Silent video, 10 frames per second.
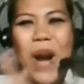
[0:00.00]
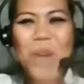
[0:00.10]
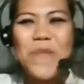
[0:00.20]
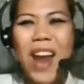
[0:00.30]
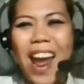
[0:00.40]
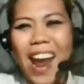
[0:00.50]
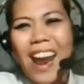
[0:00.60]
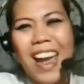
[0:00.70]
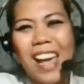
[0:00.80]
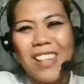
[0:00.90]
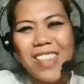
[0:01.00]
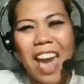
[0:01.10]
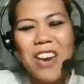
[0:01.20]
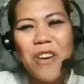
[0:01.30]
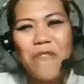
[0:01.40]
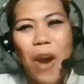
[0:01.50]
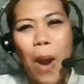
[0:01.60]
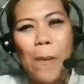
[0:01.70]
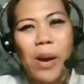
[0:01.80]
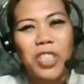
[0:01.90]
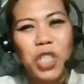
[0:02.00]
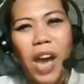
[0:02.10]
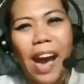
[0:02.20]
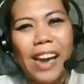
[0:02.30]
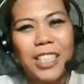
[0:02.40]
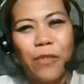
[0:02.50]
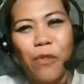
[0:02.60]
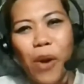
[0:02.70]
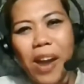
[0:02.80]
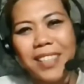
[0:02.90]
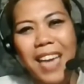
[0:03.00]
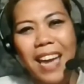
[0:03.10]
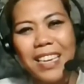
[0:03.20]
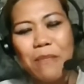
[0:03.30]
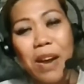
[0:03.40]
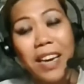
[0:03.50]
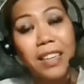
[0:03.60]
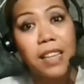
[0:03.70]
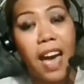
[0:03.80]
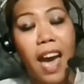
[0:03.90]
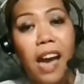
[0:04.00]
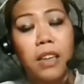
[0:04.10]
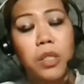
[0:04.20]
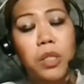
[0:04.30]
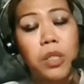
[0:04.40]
Hooray. Thank you very much, guys, for attending my class.